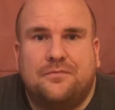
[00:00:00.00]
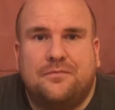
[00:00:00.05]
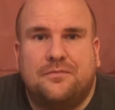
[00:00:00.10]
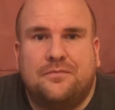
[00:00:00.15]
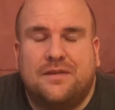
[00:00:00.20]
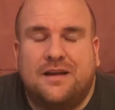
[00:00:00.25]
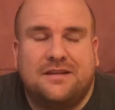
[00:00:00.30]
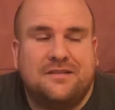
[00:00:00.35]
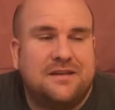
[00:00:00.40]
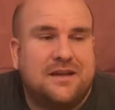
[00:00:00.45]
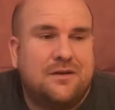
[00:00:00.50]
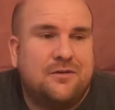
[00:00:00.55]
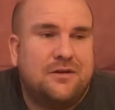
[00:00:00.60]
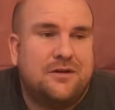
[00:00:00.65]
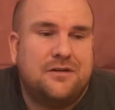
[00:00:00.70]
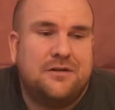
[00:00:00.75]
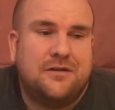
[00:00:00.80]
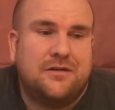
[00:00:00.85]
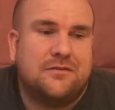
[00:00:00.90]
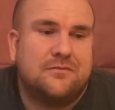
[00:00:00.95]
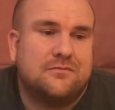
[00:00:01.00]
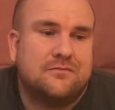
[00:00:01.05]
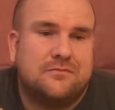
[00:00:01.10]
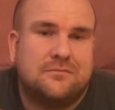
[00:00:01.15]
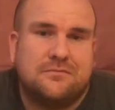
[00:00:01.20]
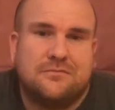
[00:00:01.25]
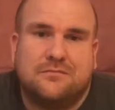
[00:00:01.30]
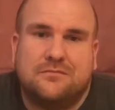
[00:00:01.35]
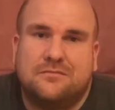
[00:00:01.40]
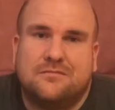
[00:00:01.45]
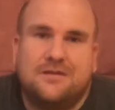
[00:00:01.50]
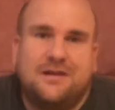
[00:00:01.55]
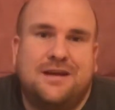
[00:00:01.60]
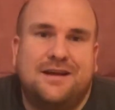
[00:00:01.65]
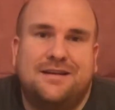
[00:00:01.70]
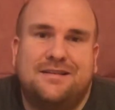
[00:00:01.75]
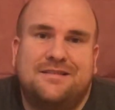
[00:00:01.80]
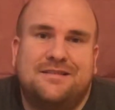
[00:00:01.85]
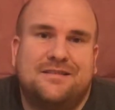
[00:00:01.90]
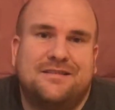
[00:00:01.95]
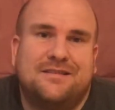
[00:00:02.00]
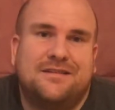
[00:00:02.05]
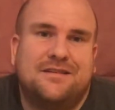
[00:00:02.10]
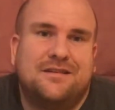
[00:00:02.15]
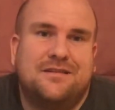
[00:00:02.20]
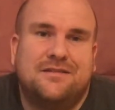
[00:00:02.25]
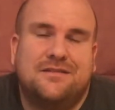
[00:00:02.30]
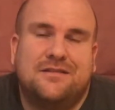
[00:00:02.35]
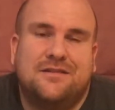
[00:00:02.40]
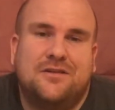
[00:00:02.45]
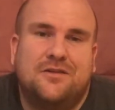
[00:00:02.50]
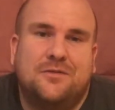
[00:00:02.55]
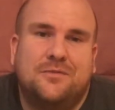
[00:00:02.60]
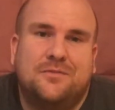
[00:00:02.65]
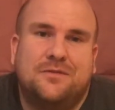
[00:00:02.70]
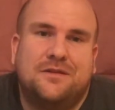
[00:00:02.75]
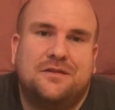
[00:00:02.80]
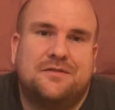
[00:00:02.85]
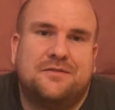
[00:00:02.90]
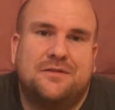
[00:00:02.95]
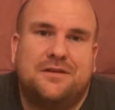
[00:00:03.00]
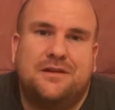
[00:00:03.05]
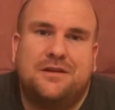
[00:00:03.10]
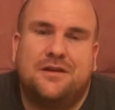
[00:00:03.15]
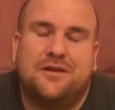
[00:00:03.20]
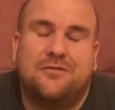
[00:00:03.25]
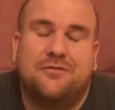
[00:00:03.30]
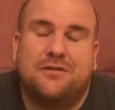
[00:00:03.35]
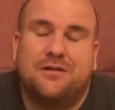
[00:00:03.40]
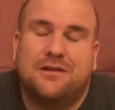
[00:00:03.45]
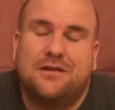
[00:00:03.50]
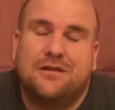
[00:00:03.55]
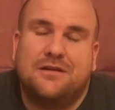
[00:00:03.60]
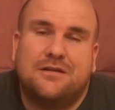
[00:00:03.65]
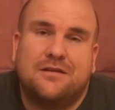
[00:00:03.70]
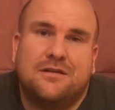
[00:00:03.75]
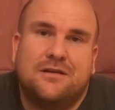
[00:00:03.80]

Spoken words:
that's how I do it. It's an obvious video really,